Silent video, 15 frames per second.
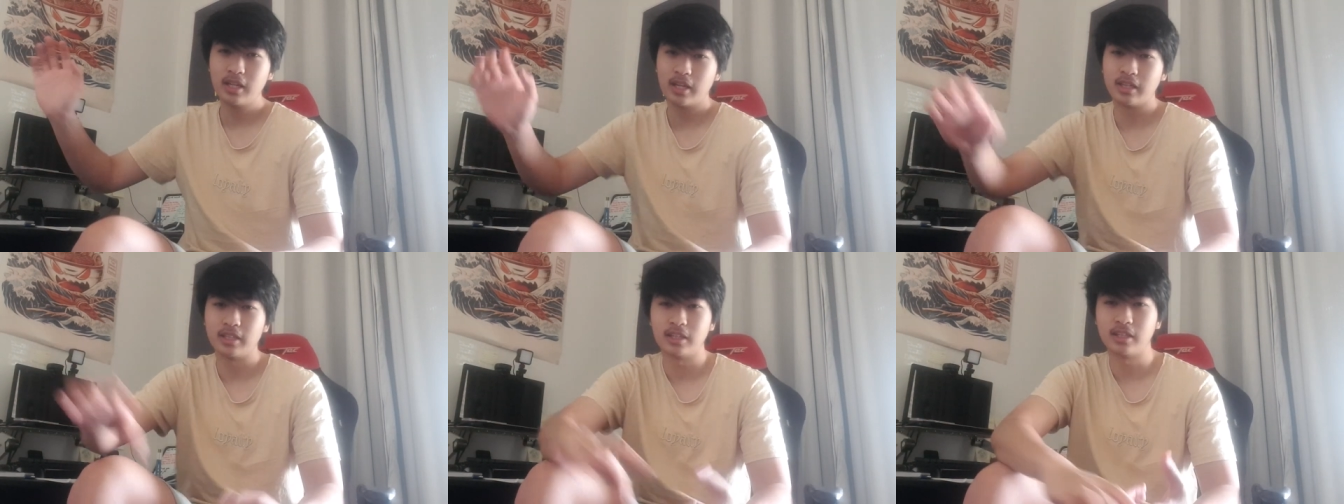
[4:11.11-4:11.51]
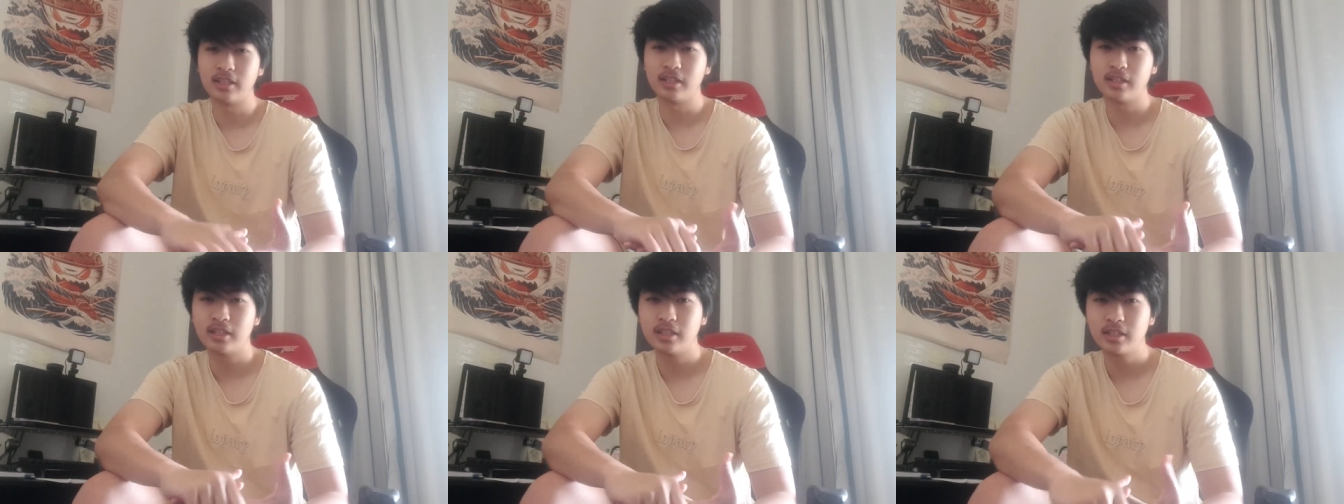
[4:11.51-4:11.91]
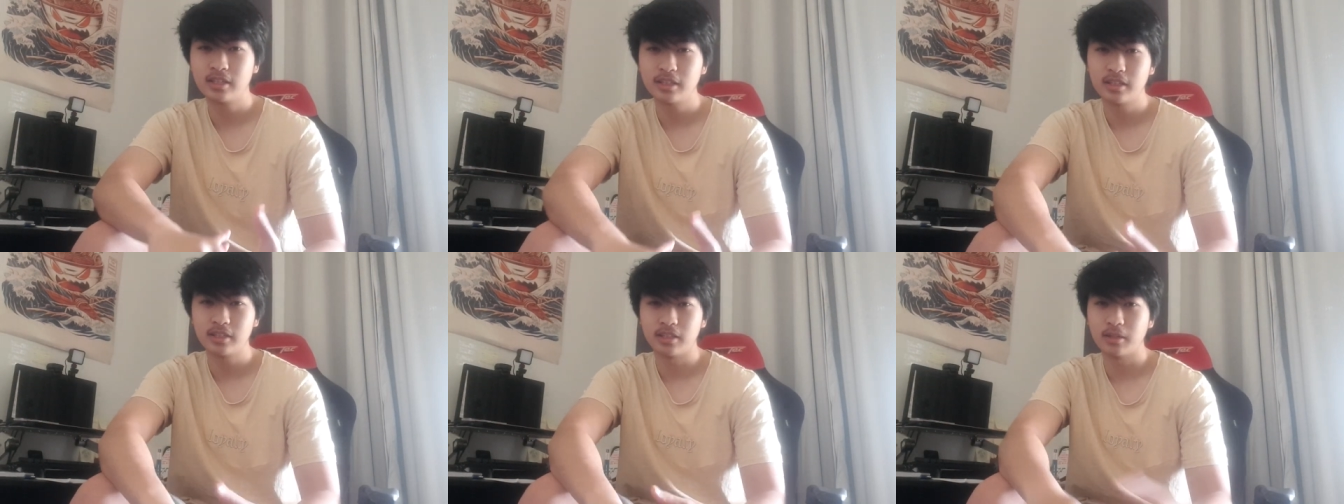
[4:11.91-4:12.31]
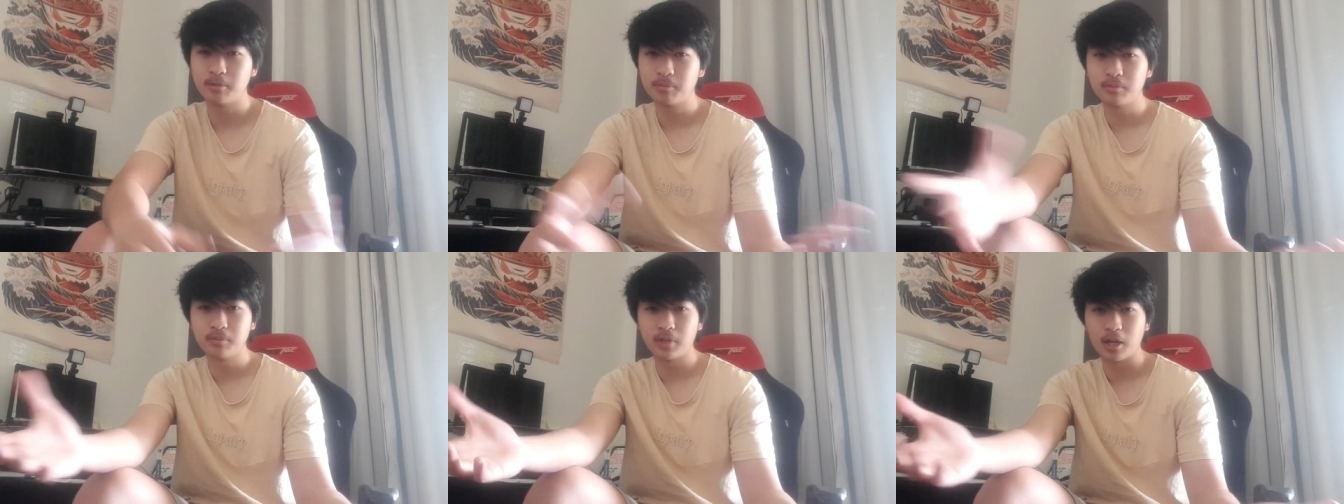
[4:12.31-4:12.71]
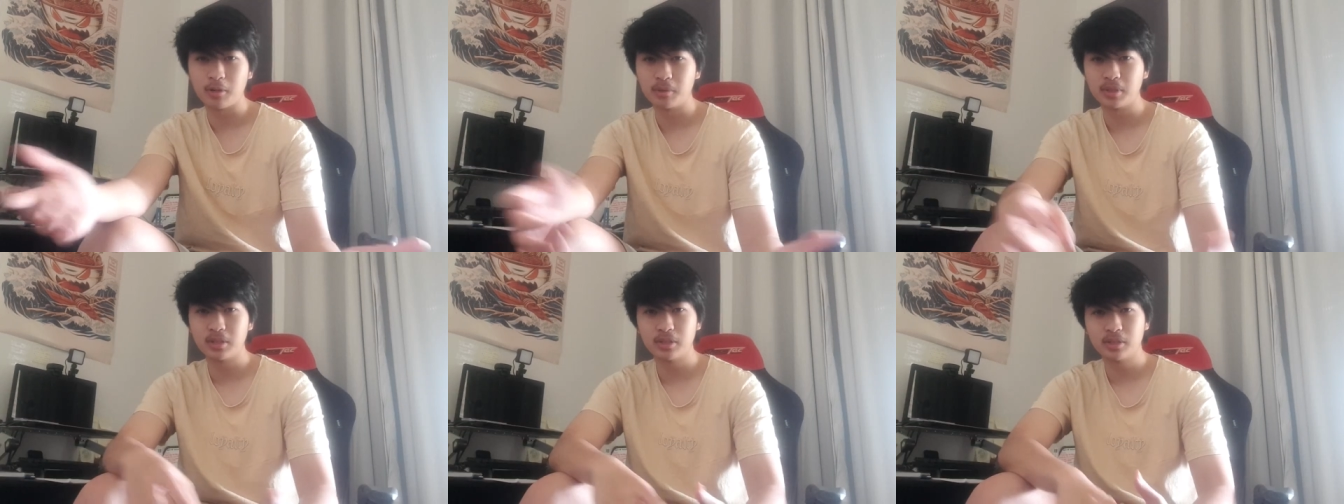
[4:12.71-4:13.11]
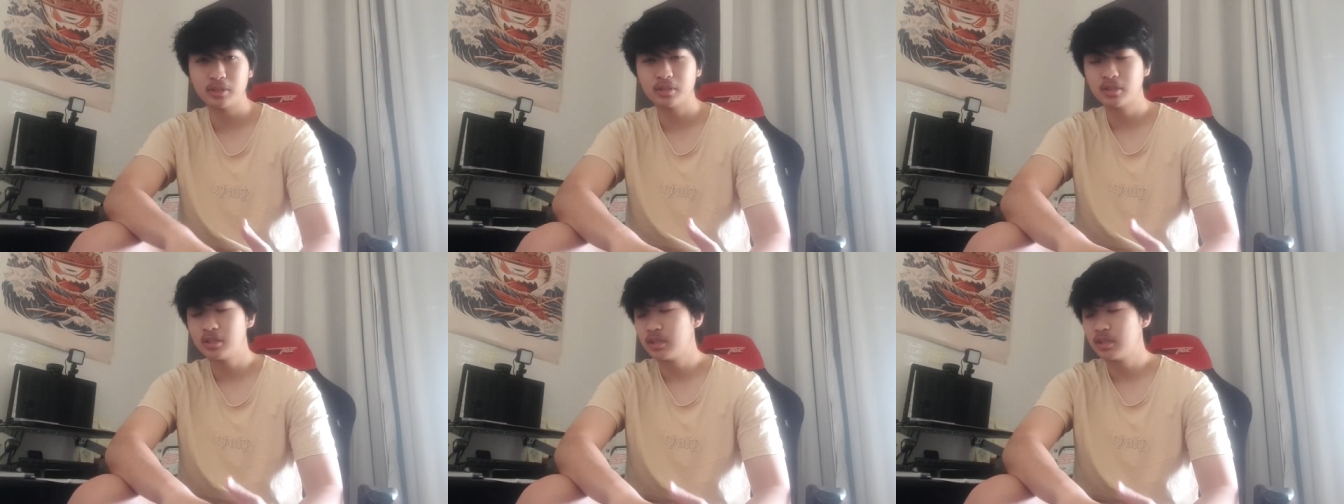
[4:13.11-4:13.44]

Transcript: And then, yep, now we're here.